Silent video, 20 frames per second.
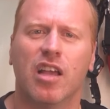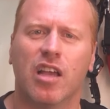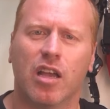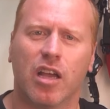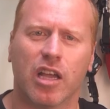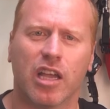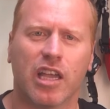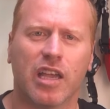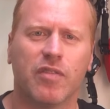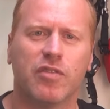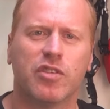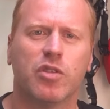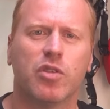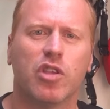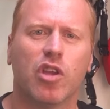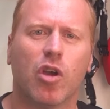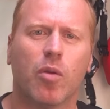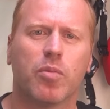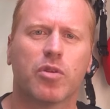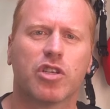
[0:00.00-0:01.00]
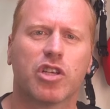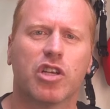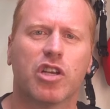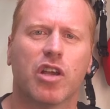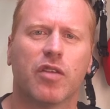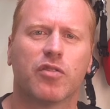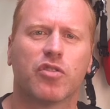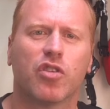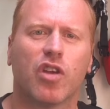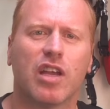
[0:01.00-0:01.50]
and gives you the option
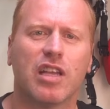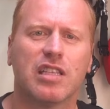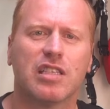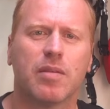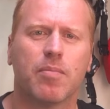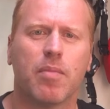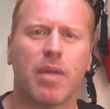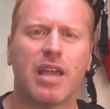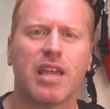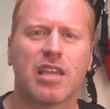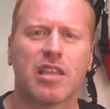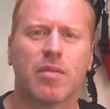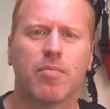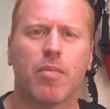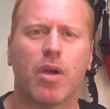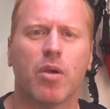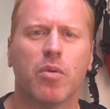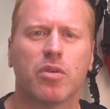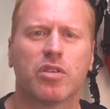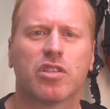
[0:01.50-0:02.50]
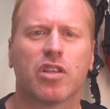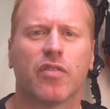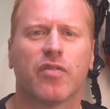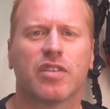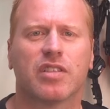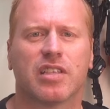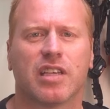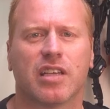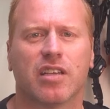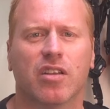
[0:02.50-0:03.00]
of trying to make the most of a
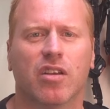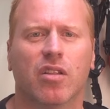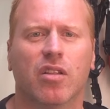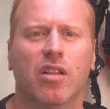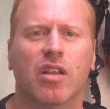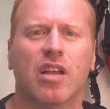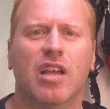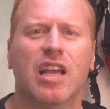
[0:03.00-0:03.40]
signal,